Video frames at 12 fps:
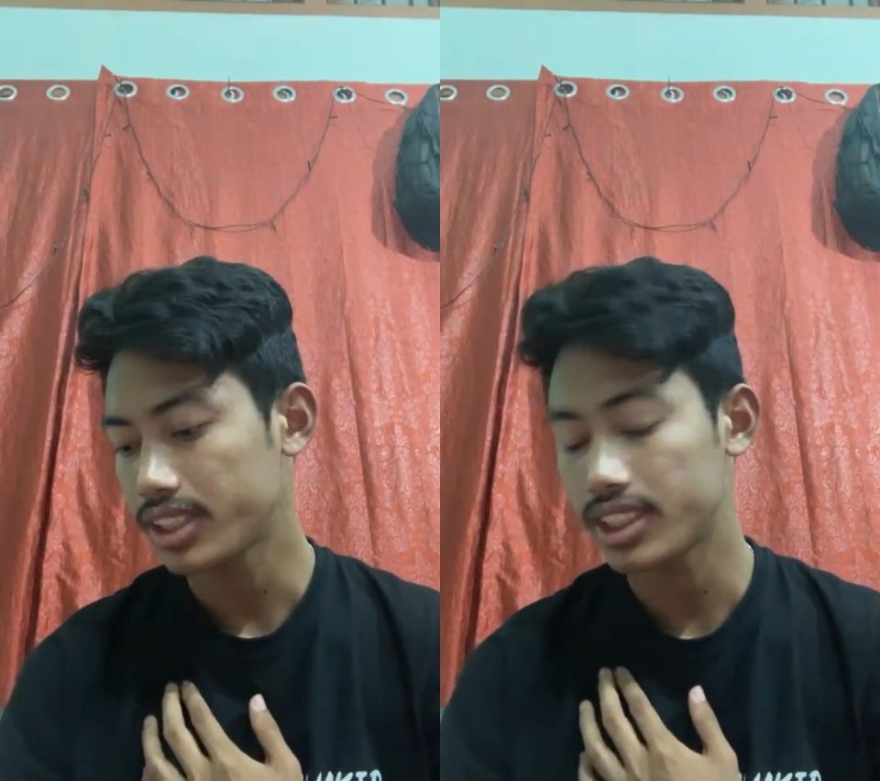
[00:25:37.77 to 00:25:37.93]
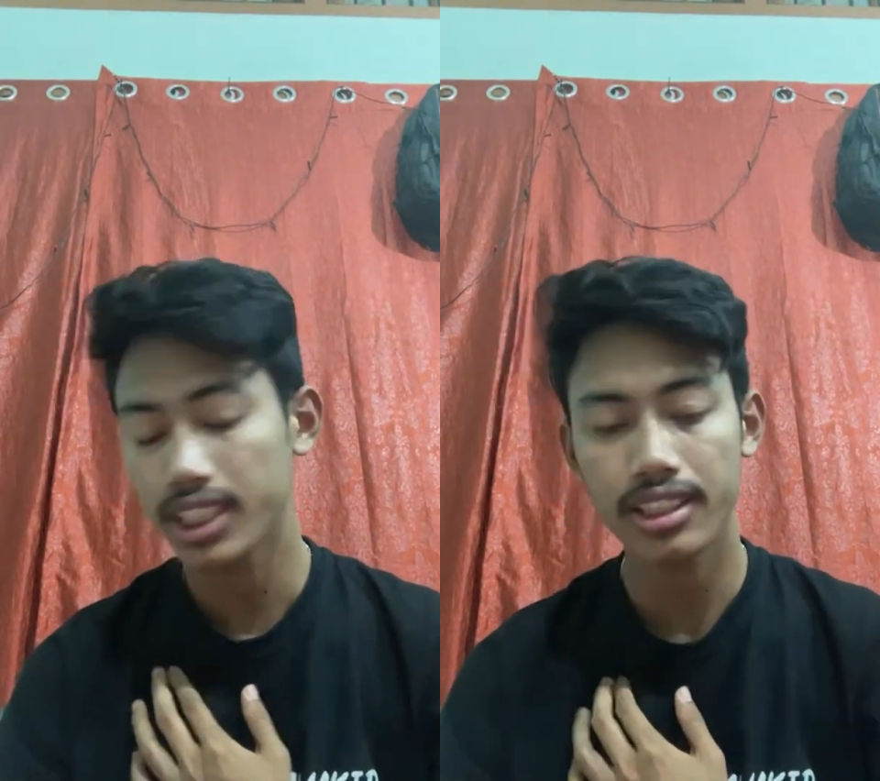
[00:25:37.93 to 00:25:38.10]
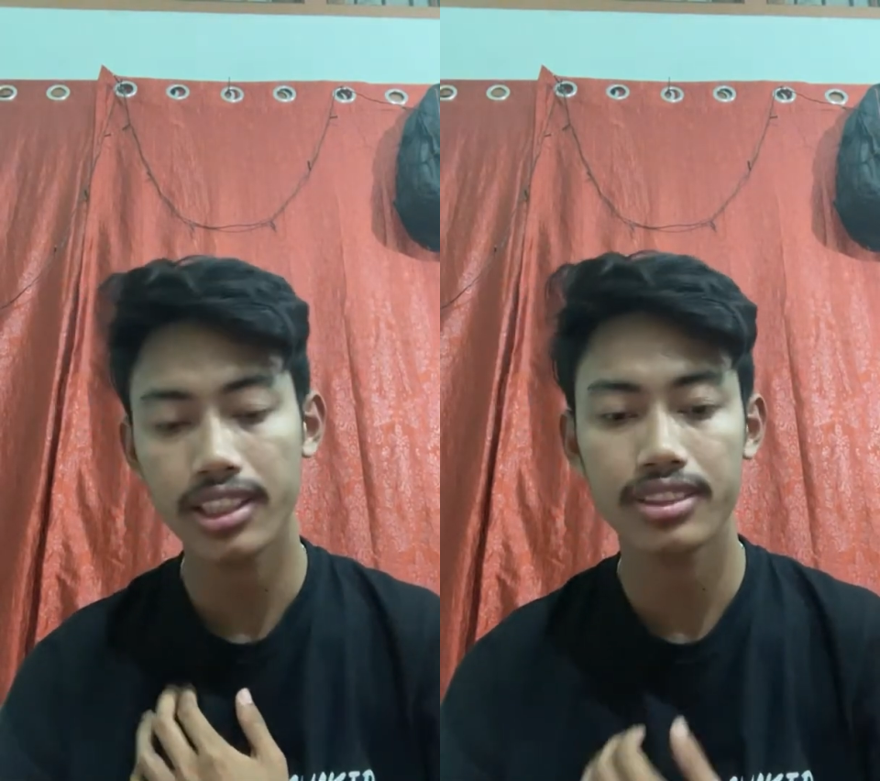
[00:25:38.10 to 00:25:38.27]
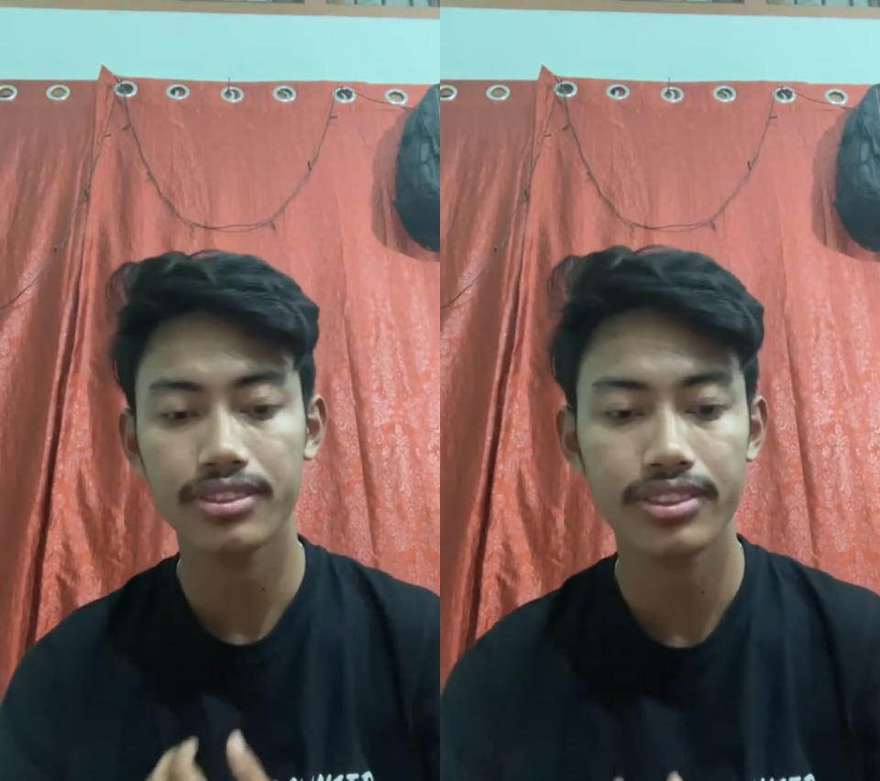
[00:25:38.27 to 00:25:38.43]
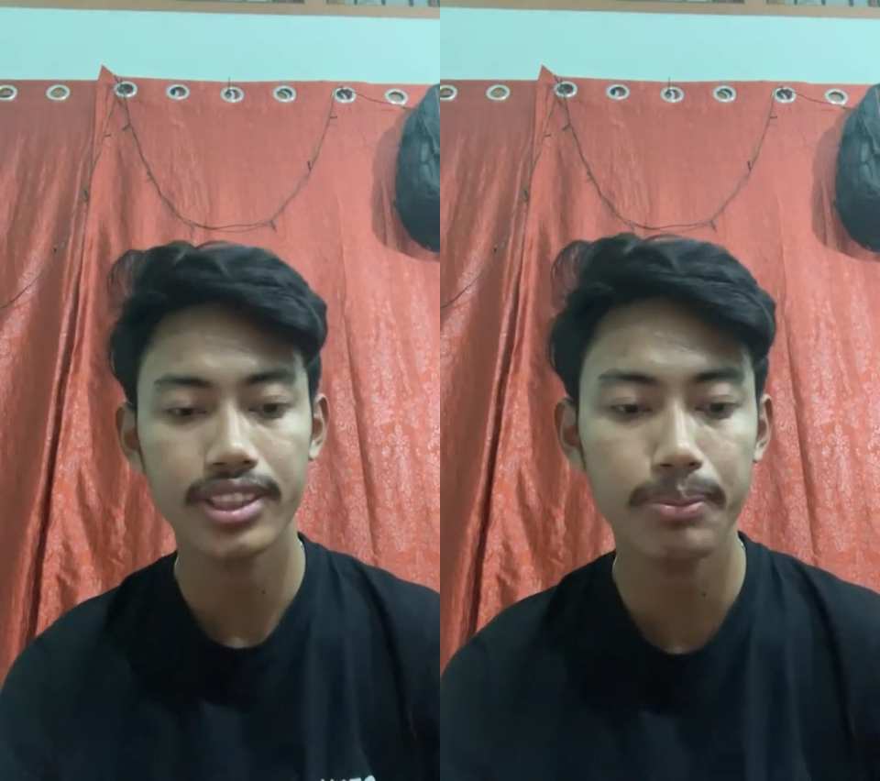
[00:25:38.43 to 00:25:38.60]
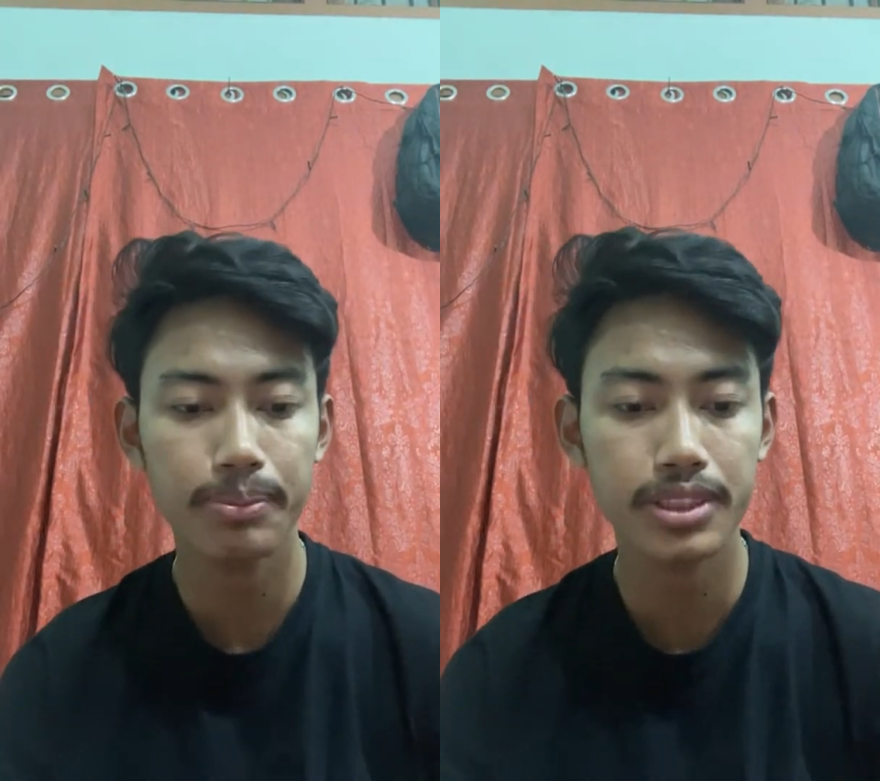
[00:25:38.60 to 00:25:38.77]
my
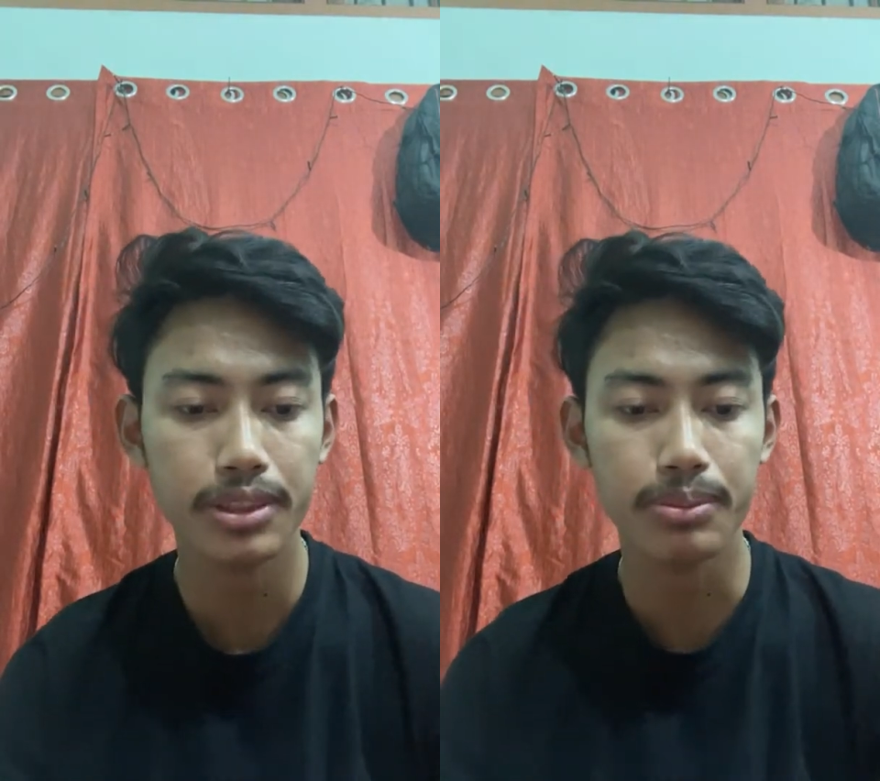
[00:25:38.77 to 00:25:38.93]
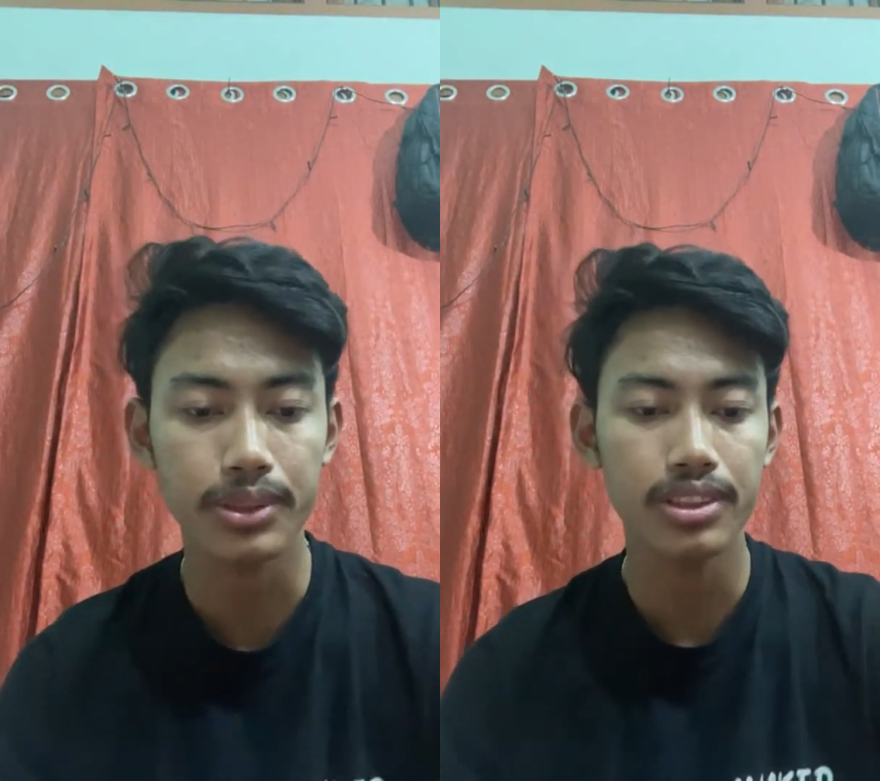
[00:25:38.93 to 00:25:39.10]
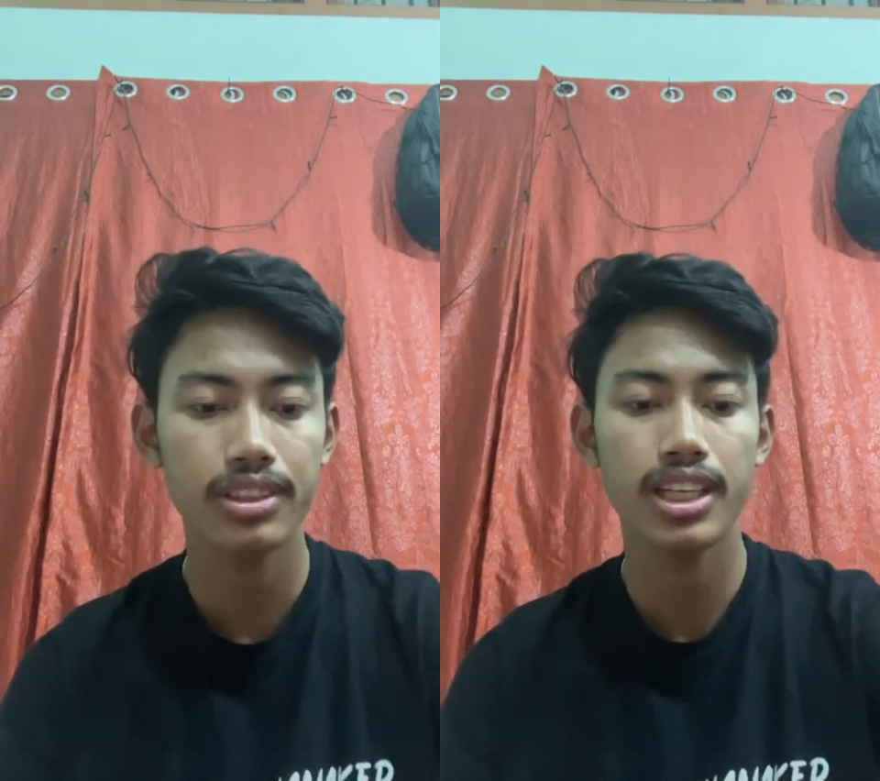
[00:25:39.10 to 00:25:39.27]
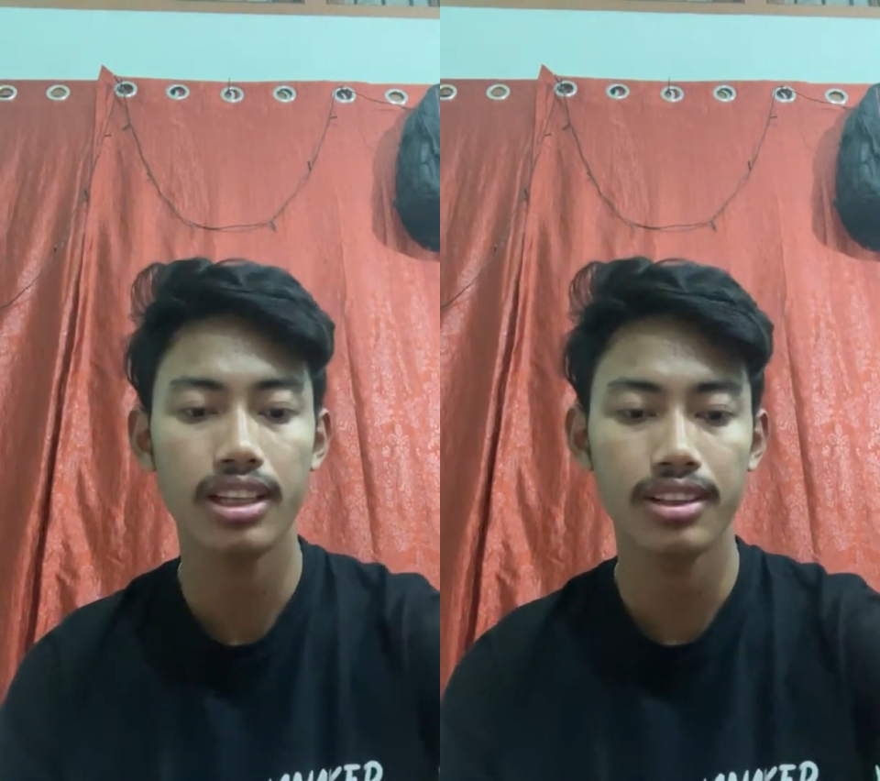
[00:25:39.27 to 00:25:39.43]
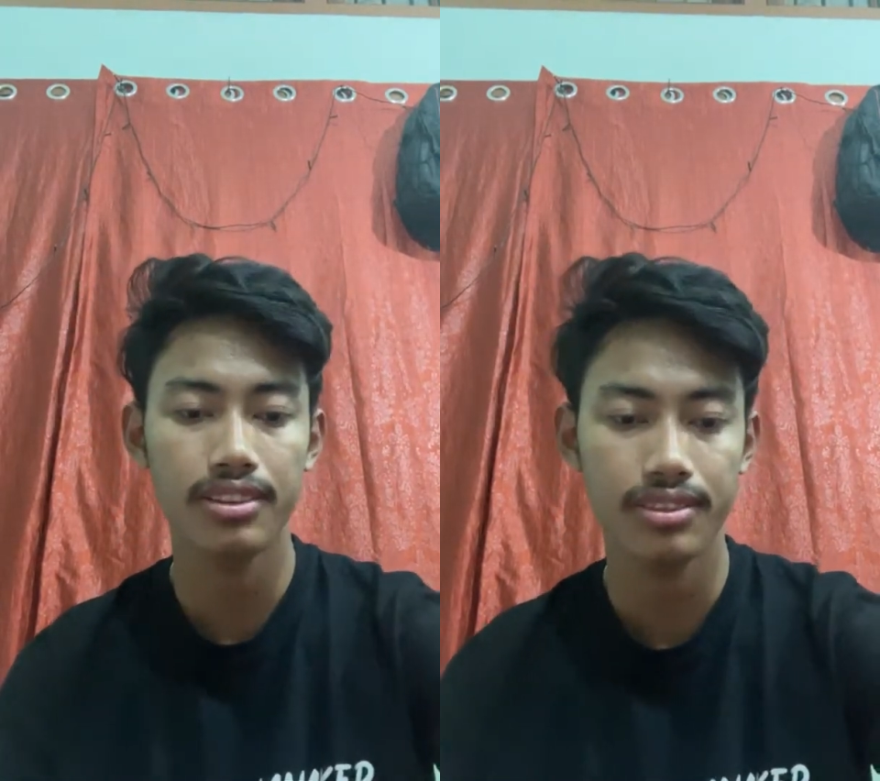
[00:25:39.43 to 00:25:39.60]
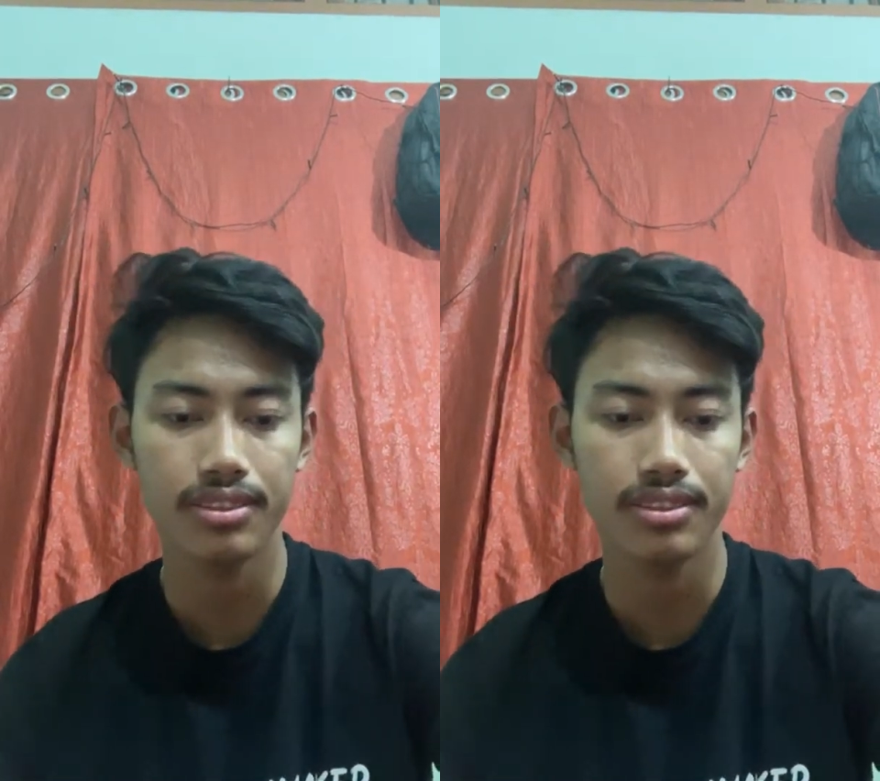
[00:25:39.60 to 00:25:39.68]
secret tips pudo da